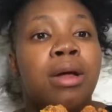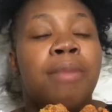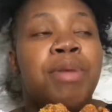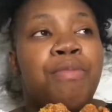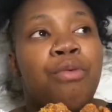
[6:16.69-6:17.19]

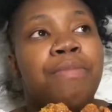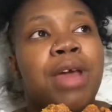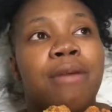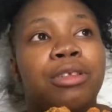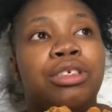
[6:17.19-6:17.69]
people would be
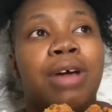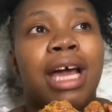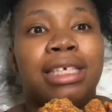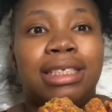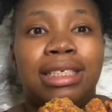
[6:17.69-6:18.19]
able to
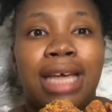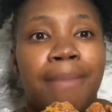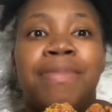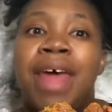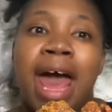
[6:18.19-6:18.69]

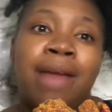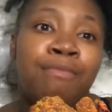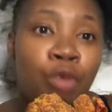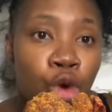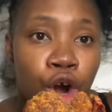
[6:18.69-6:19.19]
accept that
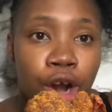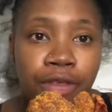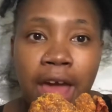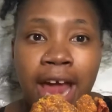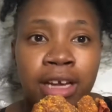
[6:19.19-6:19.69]
more
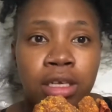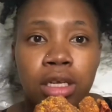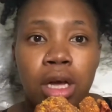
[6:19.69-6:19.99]
than